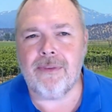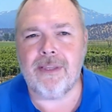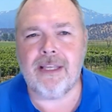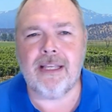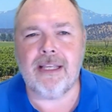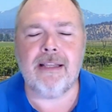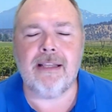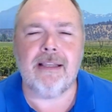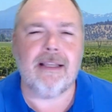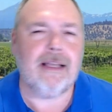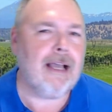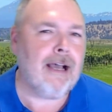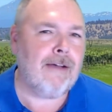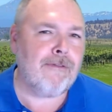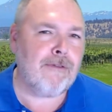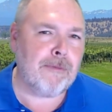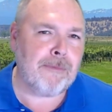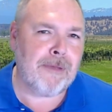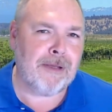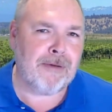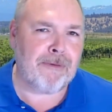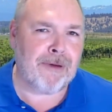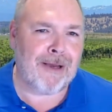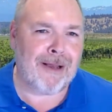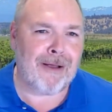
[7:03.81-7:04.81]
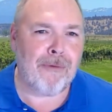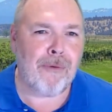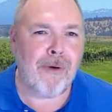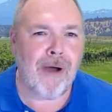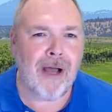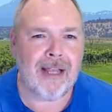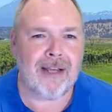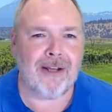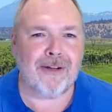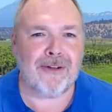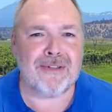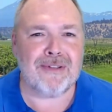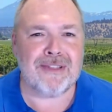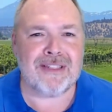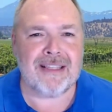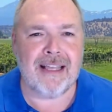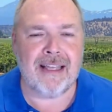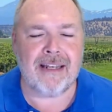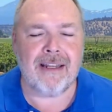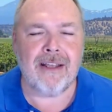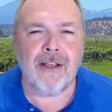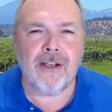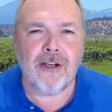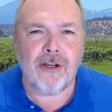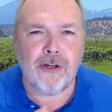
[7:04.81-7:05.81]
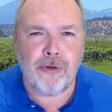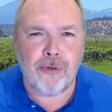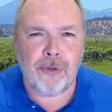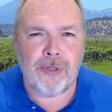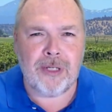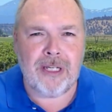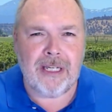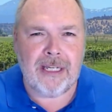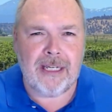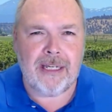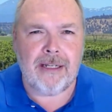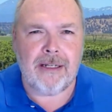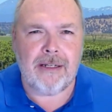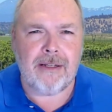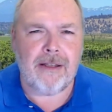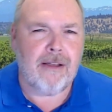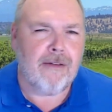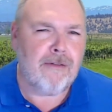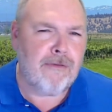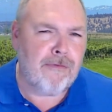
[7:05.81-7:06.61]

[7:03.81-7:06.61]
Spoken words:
thinking the government requires that creed,